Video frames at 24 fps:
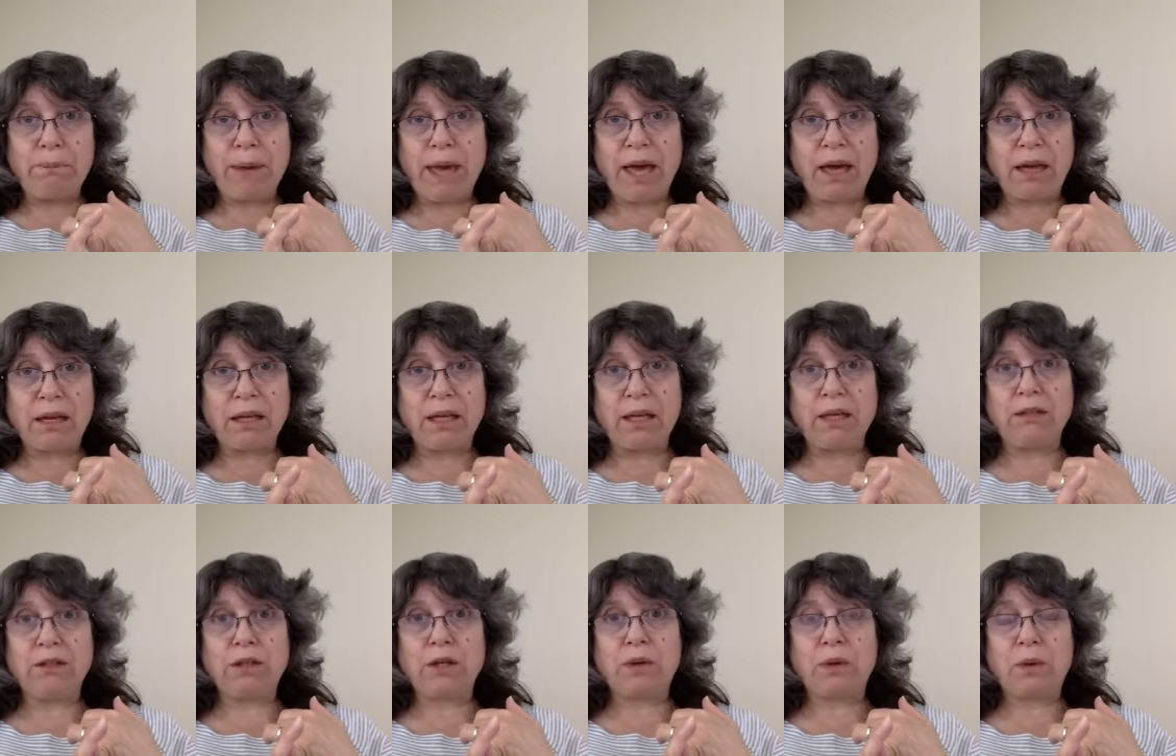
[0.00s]
back
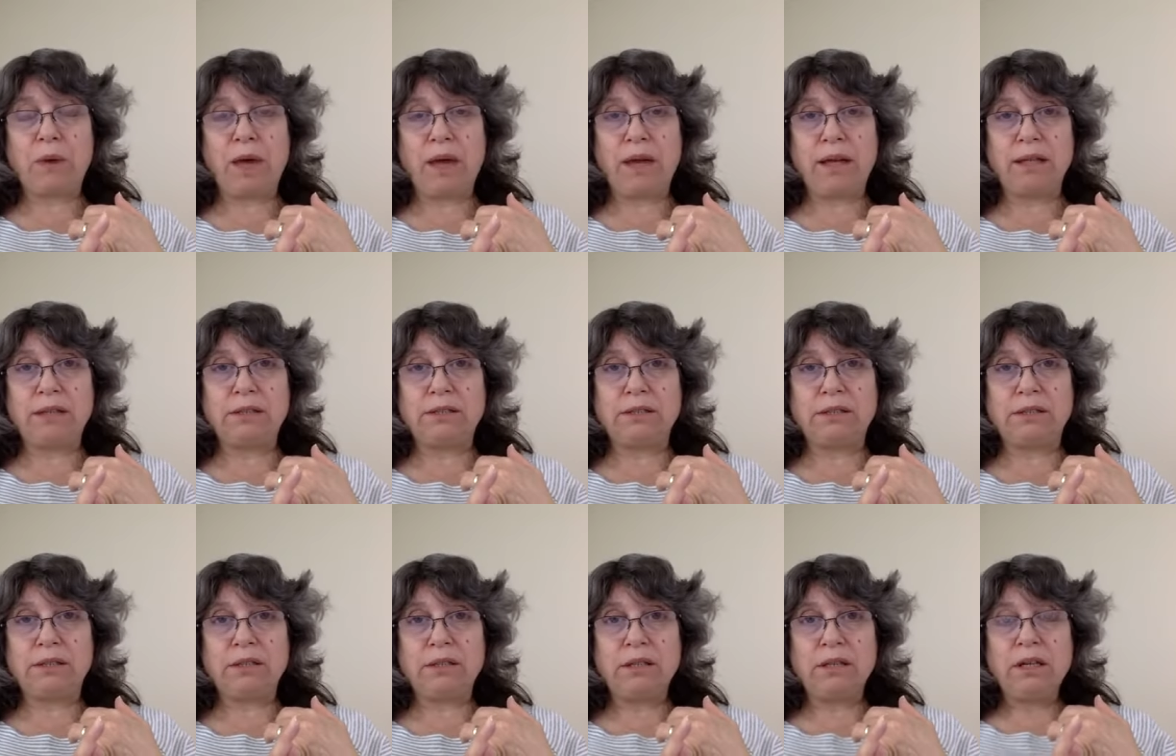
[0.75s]
in credit
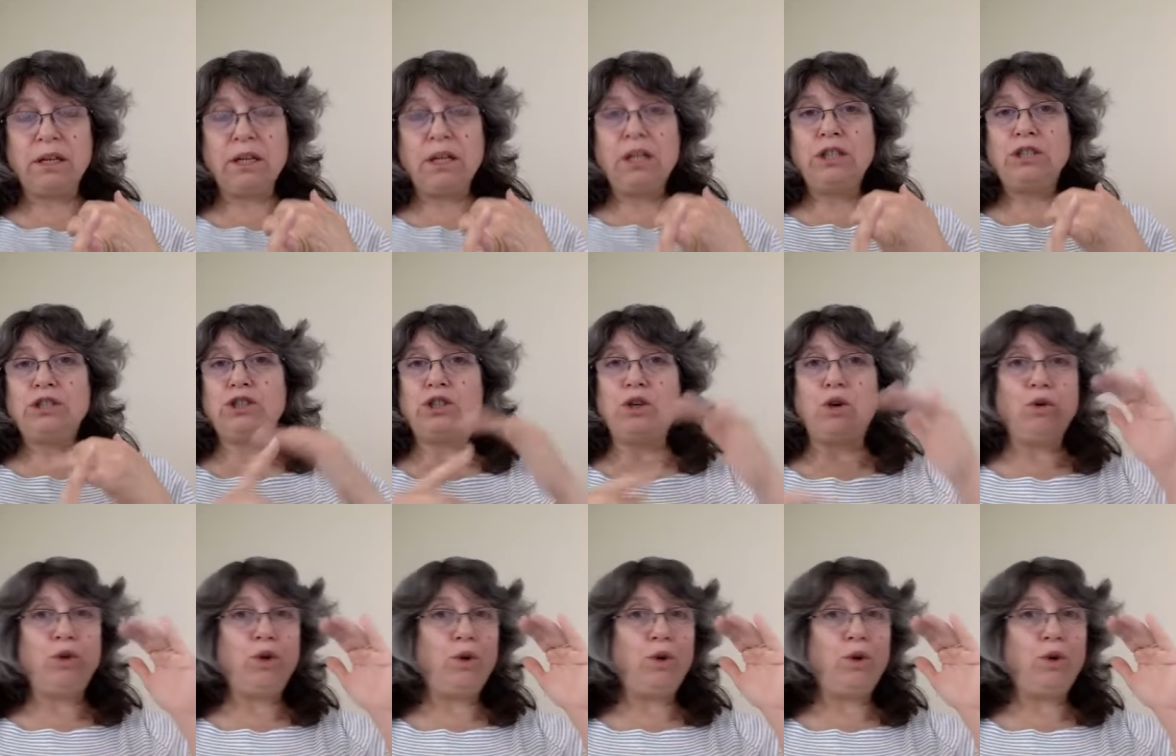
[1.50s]
so